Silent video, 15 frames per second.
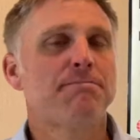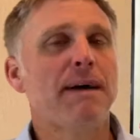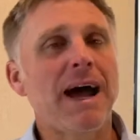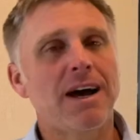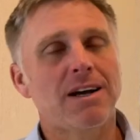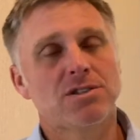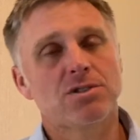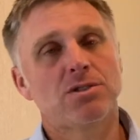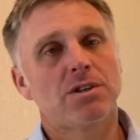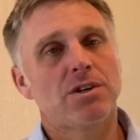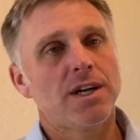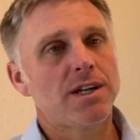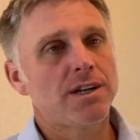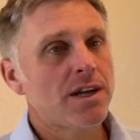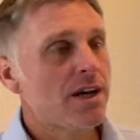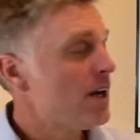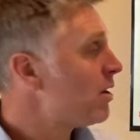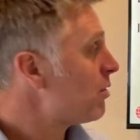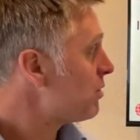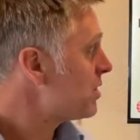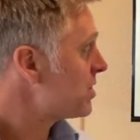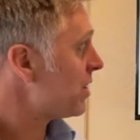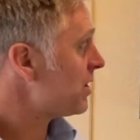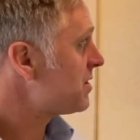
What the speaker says: baja, so it results